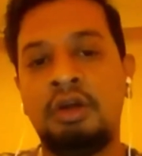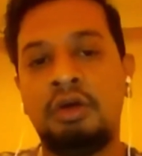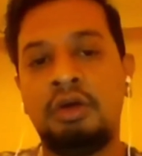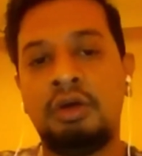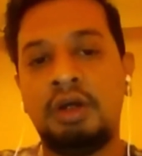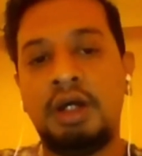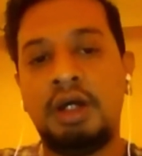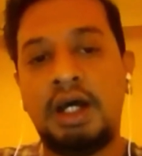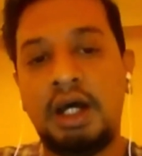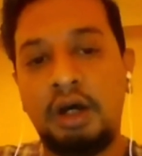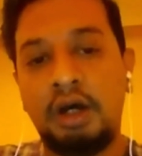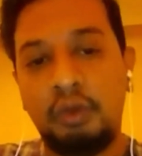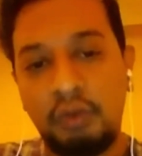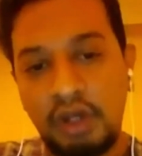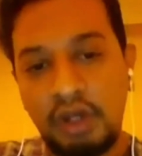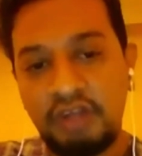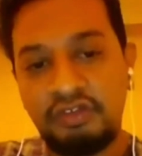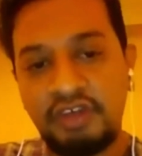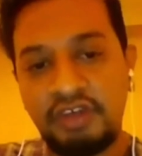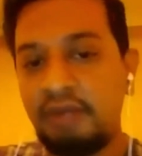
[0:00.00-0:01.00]

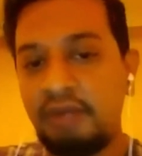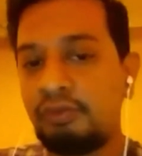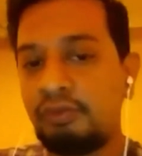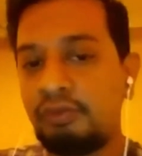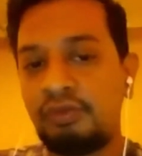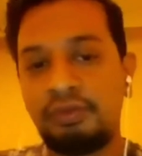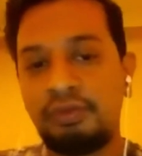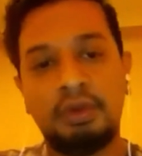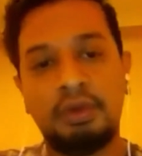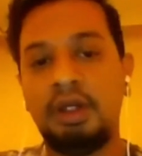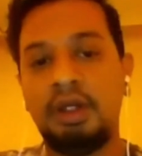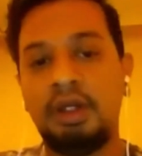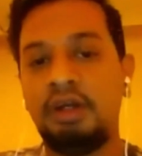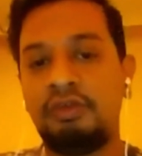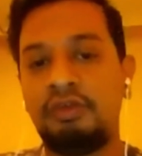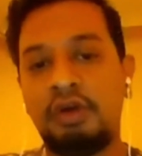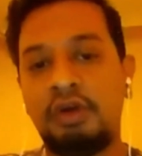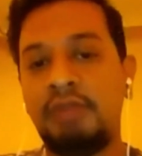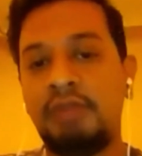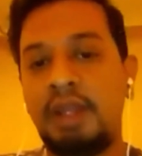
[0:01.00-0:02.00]
One friend
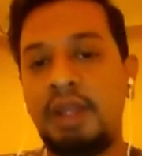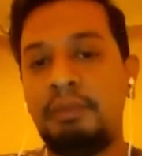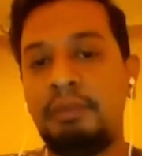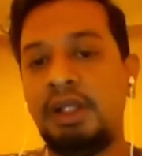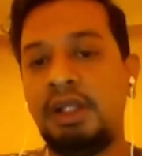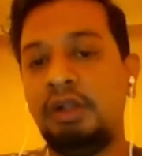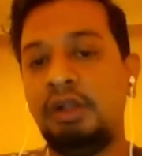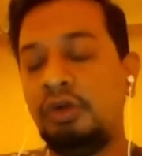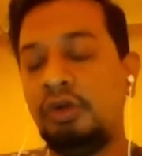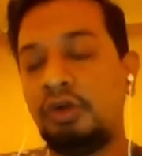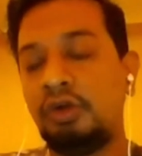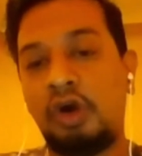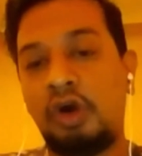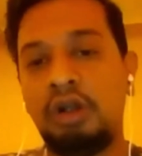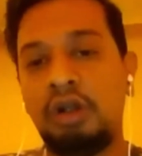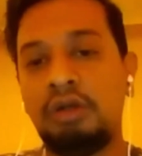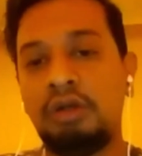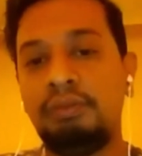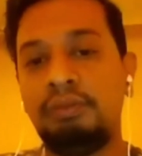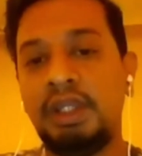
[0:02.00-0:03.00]
from Nepal who
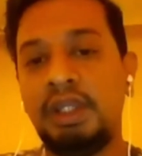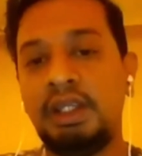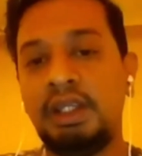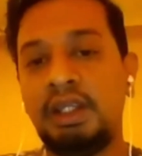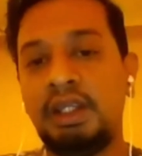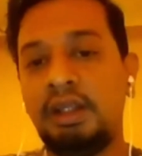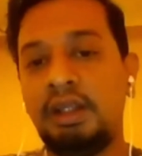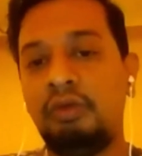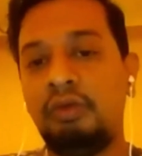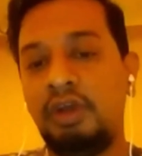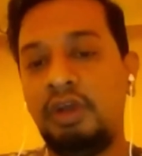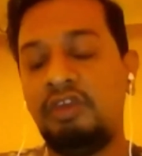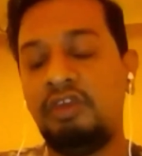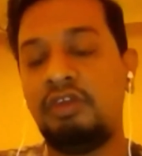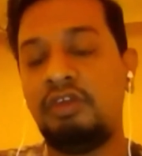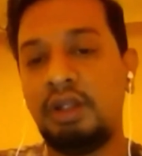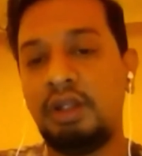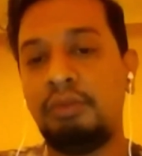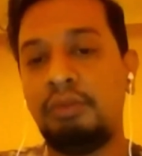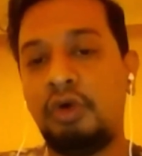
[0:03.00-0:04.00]
called me
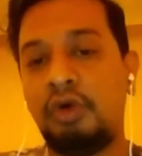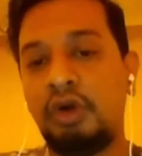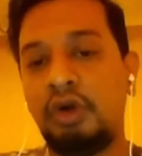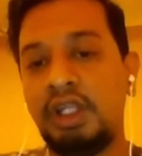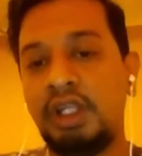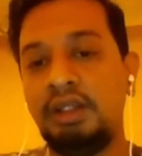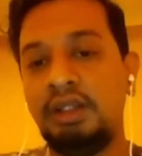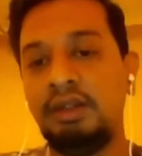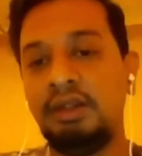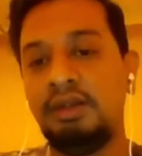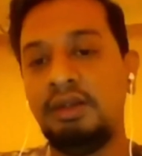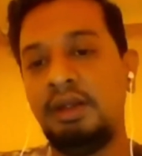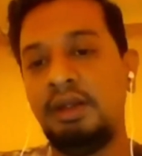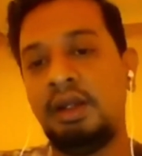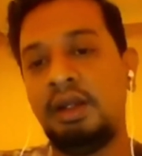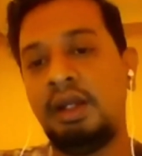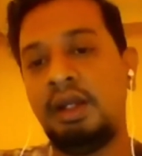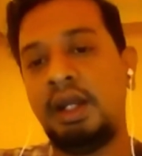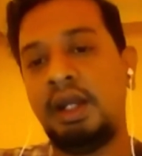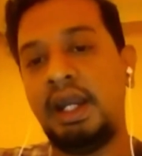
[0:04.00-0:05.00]
once in the morning,
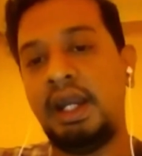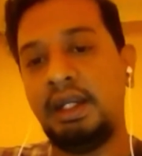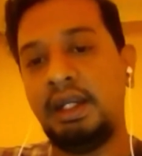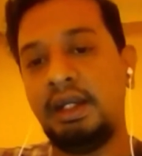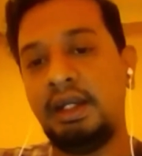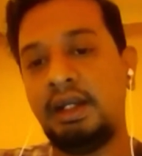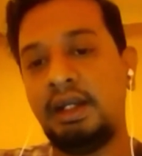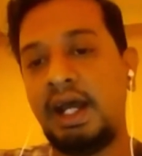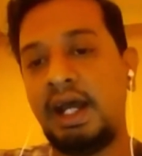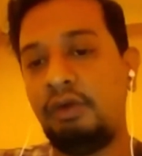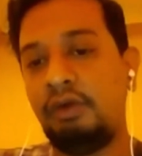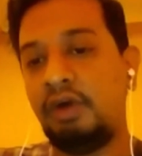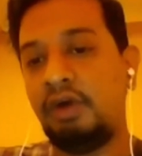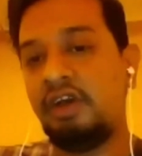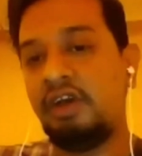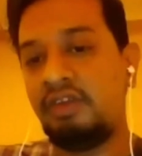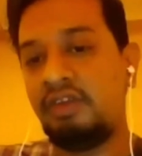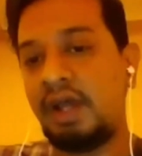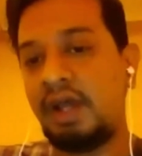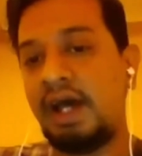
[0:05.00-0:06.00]
and I
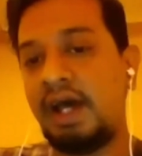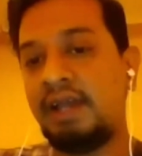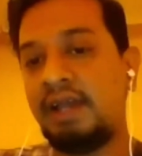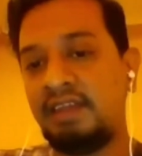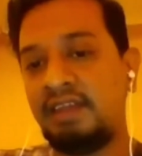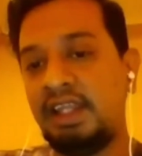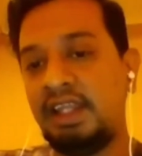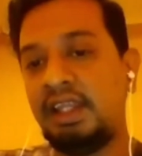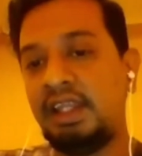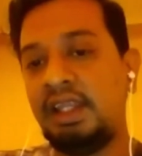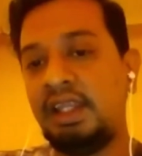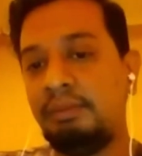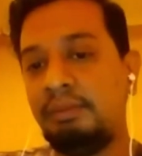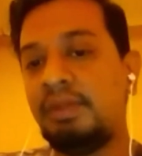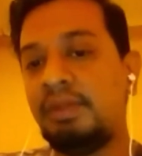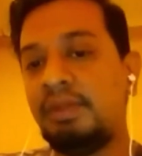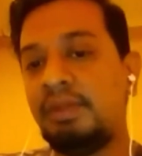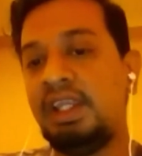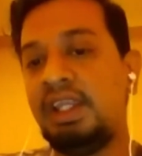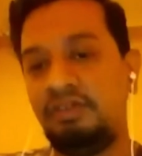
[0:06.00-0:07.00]
was asking
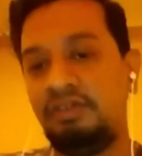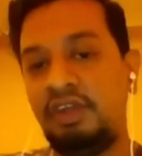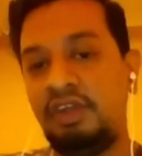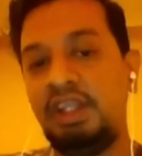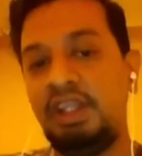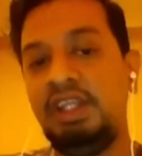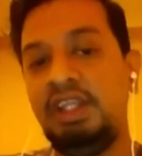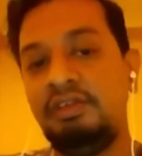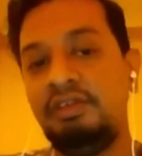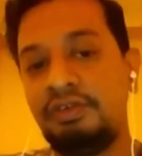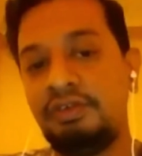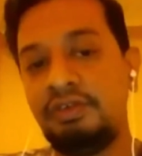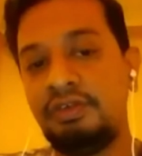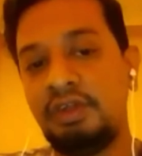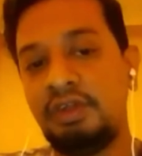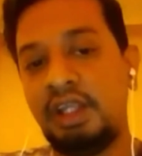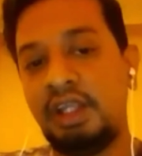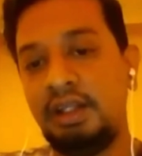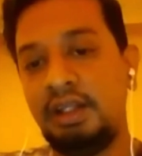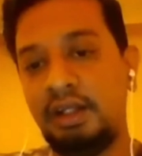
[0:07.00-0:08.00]
him if
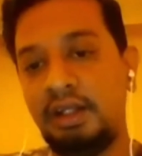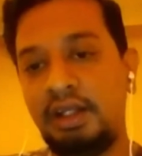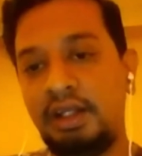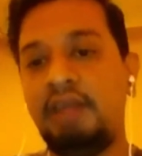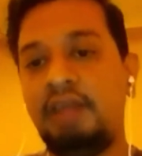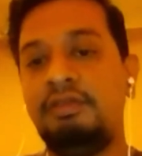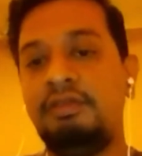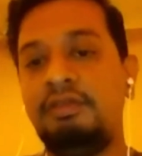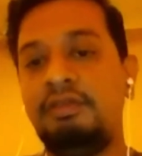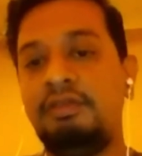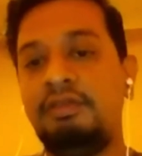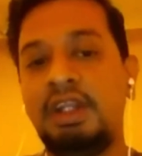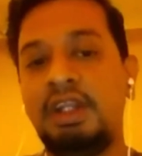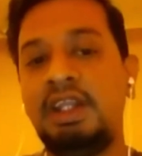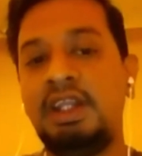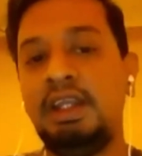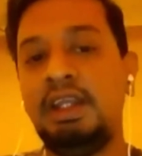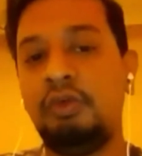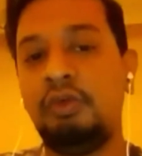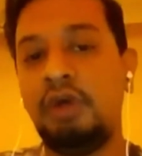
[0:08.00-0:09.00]

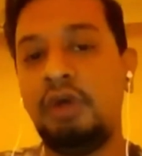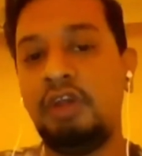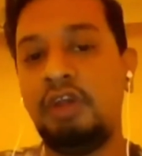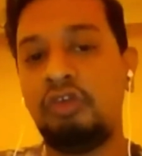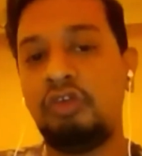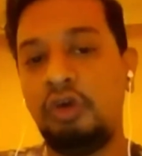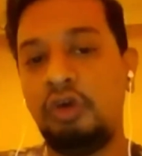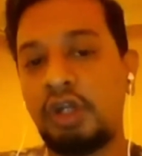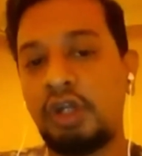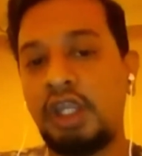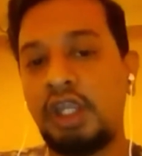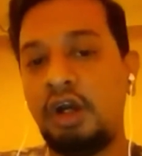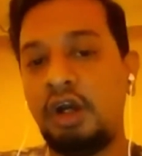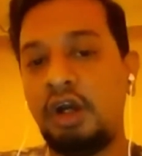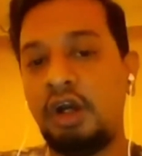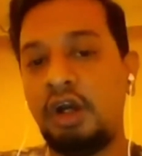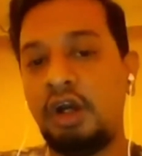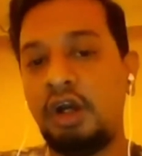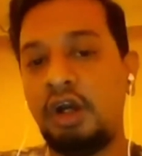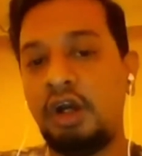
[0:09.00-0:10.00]
everything was okay
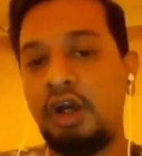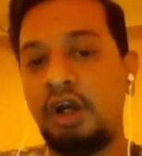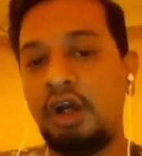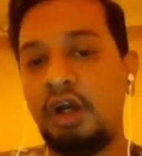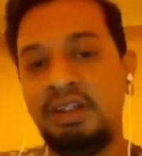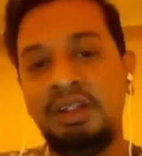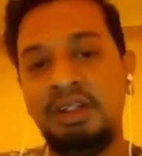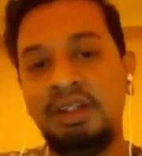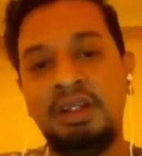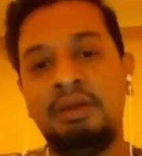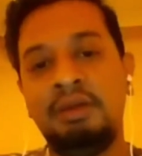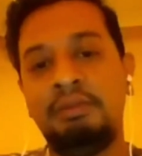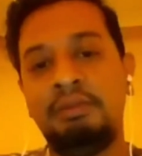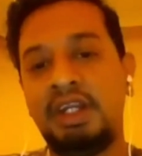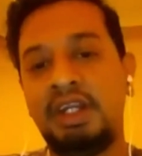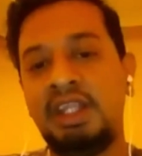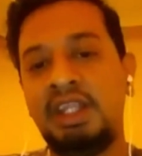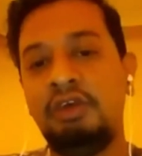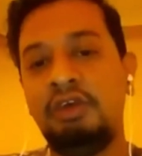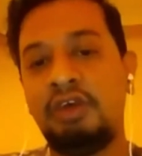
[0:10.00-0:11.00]
or not.
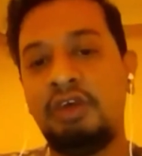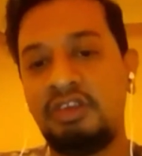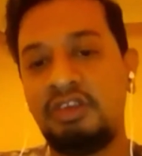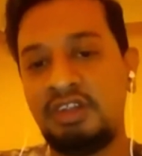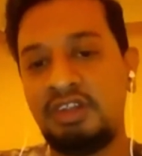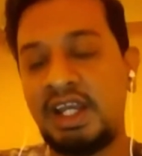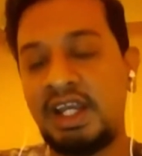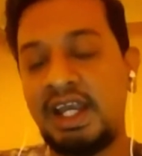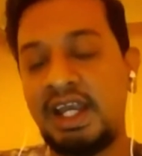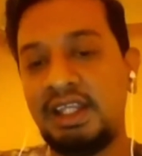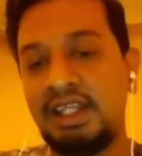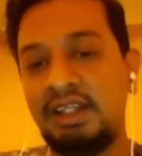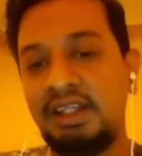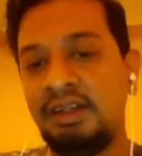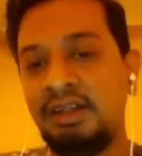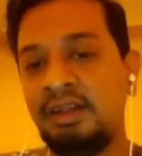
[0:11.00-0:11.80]
But he was shy.